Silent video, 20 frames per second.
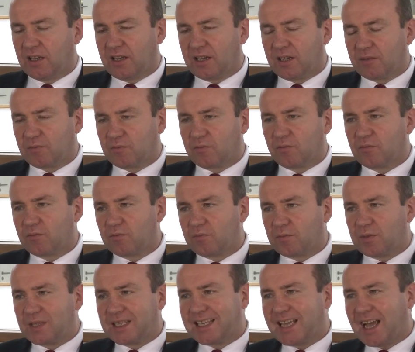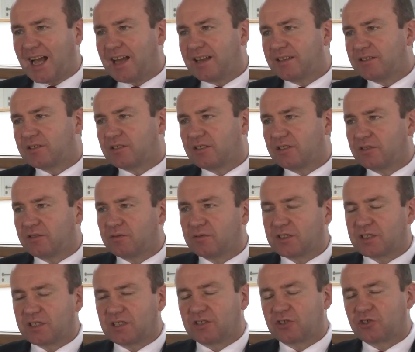it began to
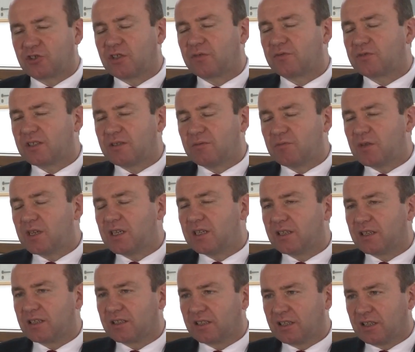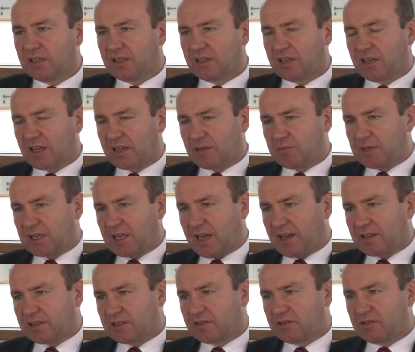see a shift in meaning, and it
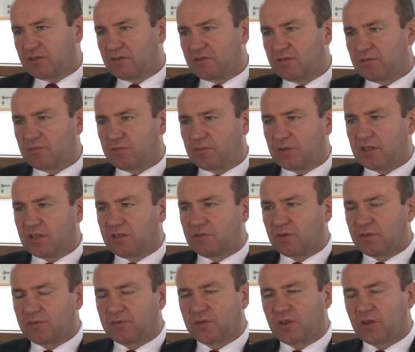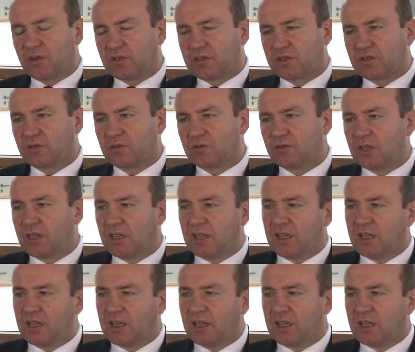began to be referred to